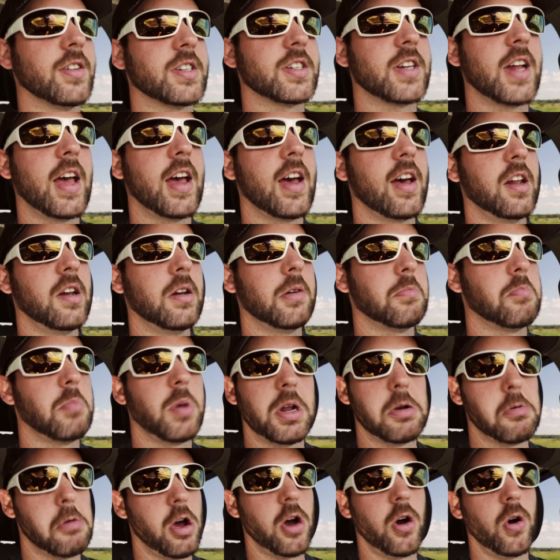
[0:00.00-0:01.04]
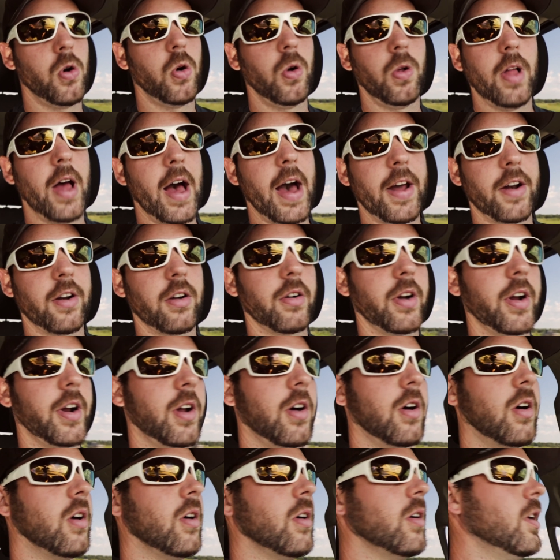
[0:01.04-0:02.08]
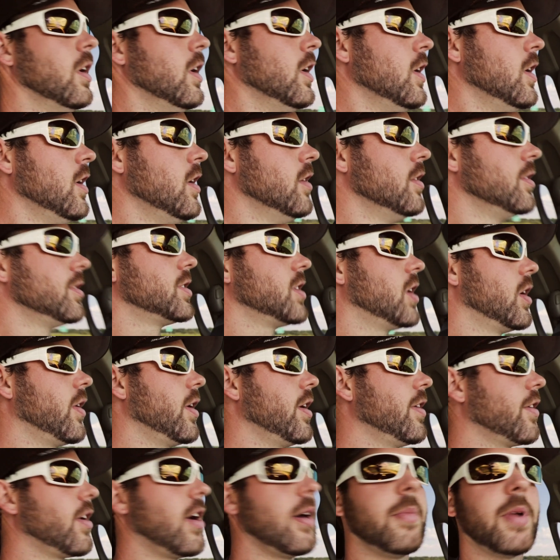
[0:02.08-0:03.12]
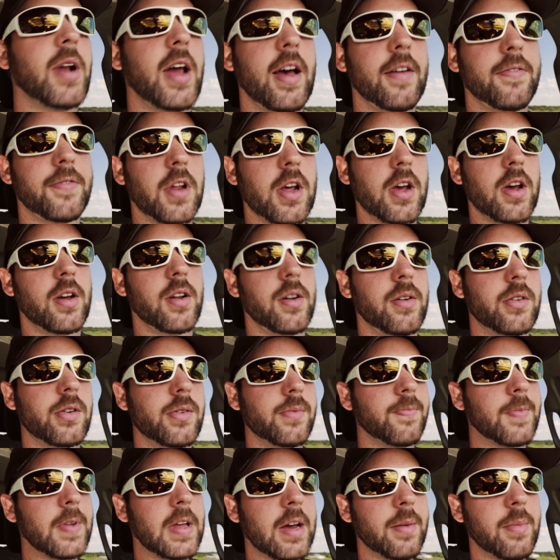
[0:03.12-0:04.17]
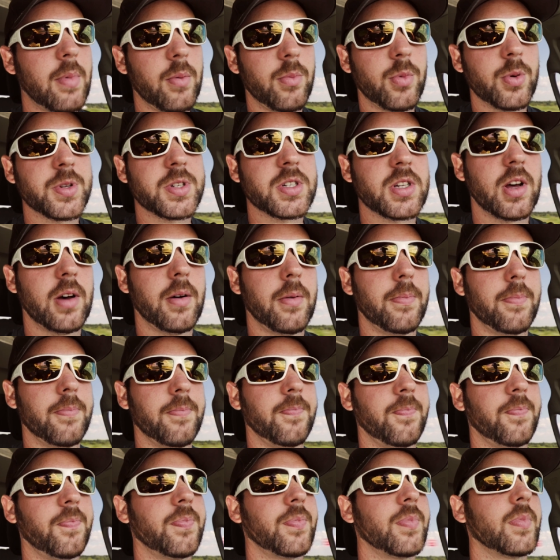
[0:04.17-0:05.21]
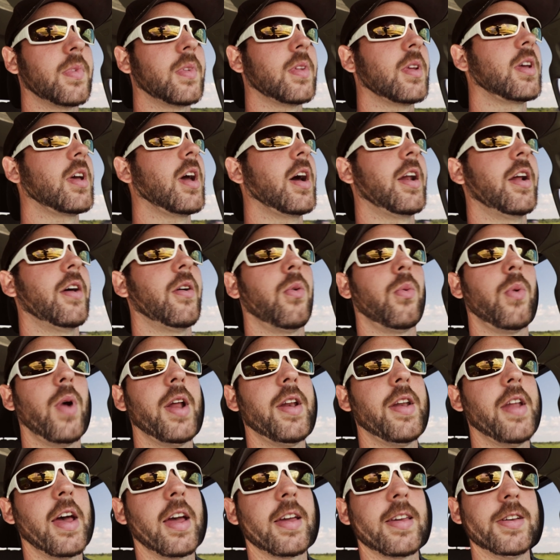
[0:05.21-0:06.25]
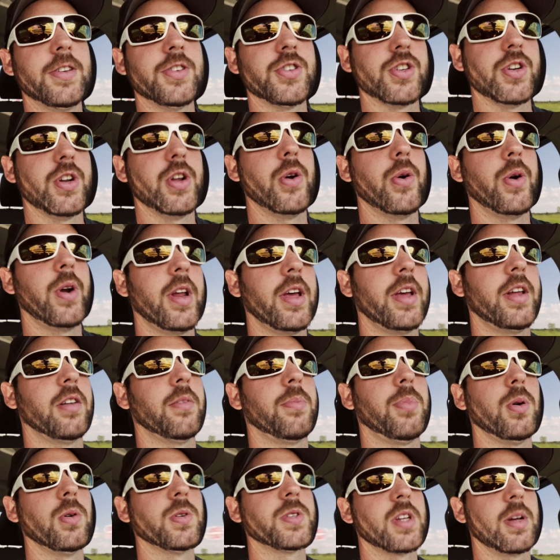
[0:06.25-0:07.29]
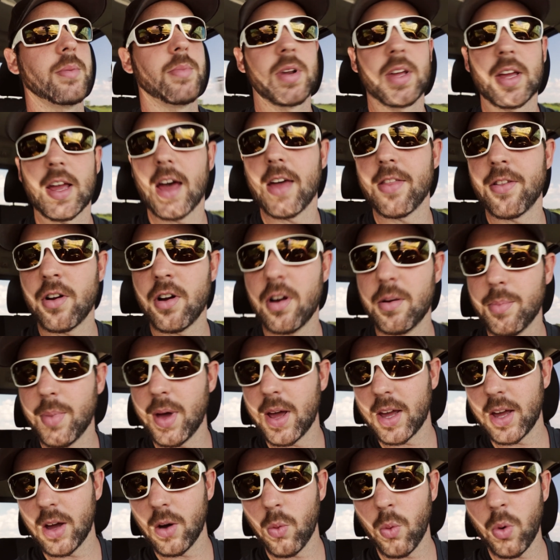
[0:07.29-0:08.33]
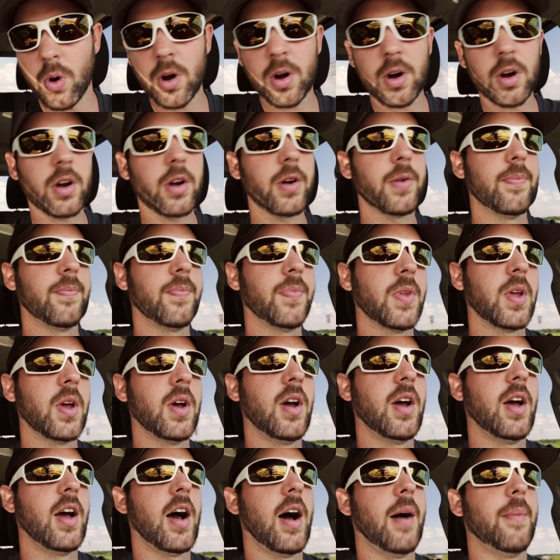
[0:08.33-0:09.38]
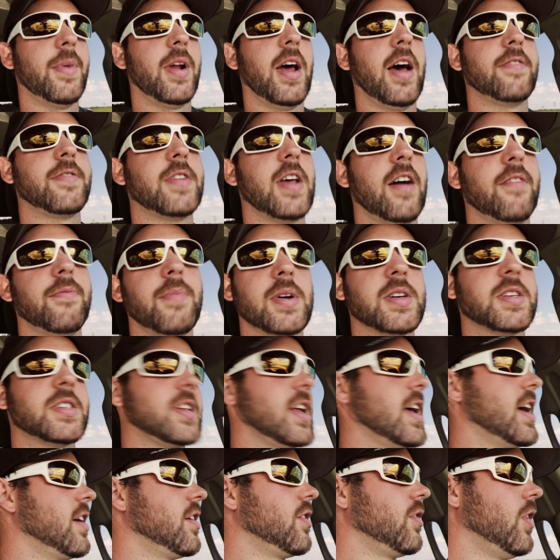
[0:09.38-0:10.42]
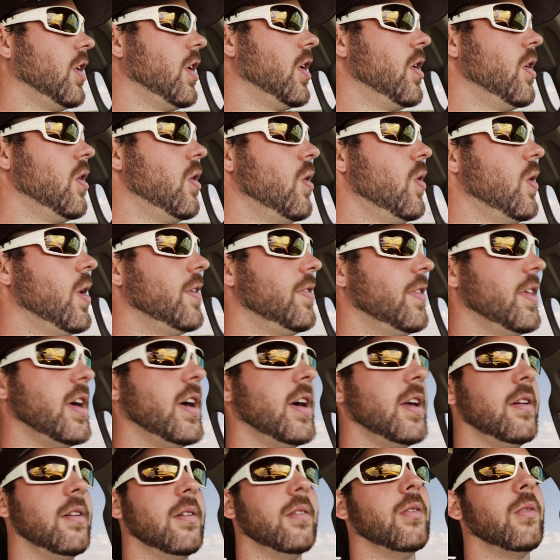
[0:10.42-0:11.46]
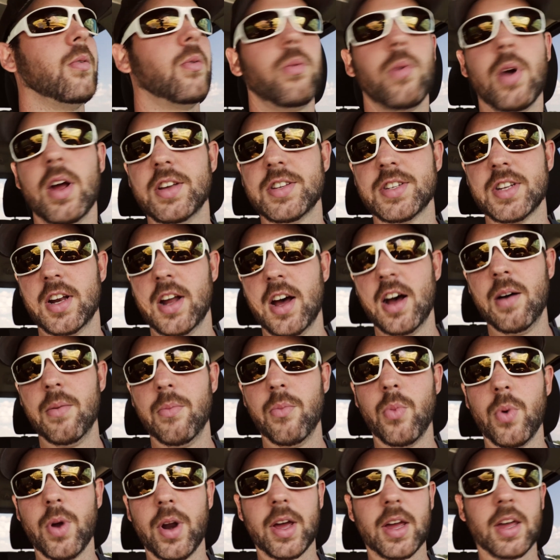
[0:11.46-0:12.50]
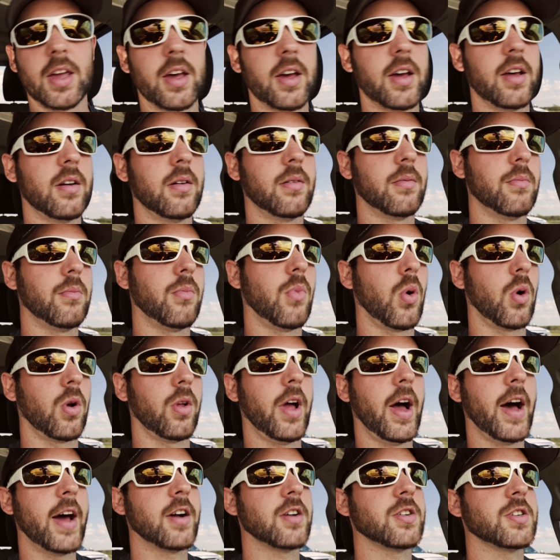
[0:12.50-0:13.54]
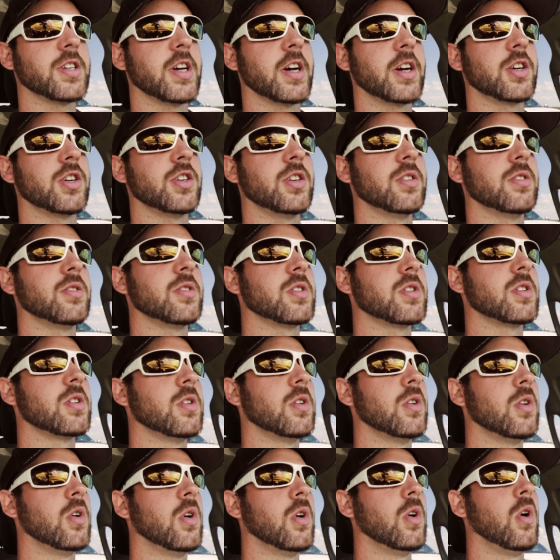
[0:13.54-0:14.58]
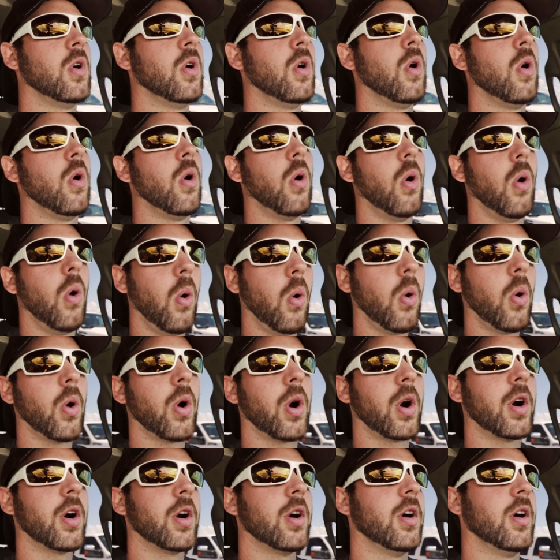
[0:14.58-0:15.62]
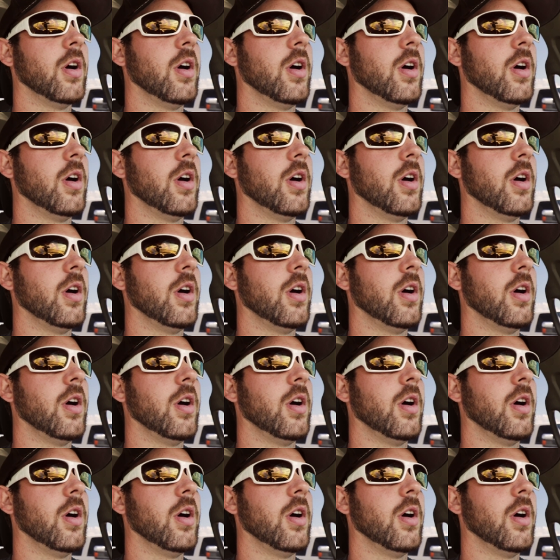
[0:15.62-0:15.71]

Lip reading: stand, but no ladder at all. So either I'm gonna have to come up with some kind of redneck ingenuity to pull something together and make it work. I'm gonna have to have my stand low and then raise it up when I get more ladder sections, or